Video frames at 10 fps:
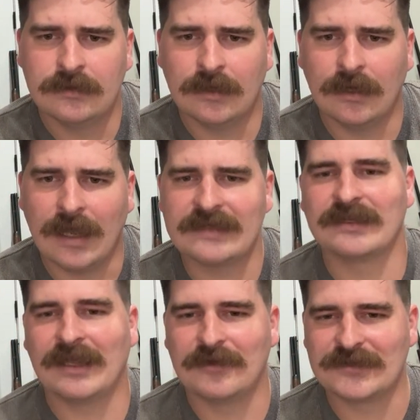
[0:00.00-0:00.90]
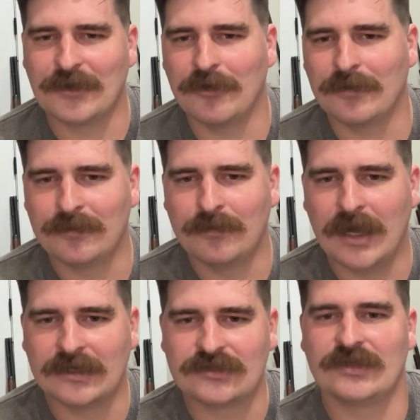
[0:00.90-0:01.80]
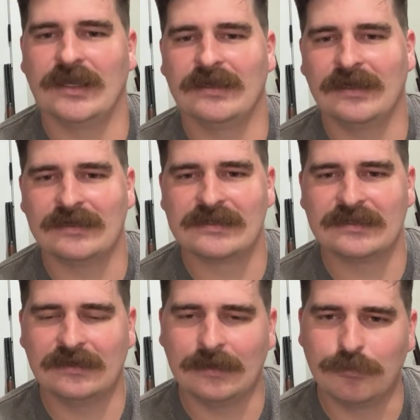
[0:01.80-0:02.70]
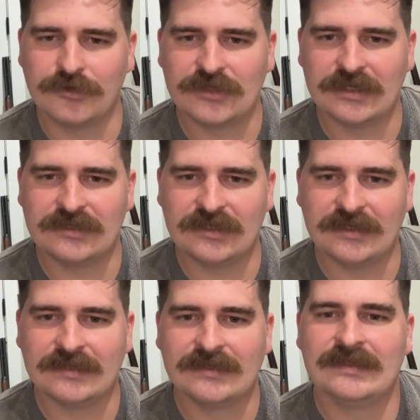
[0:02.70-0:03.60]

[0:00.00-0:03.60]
How's it going, Maj? I appreciate you.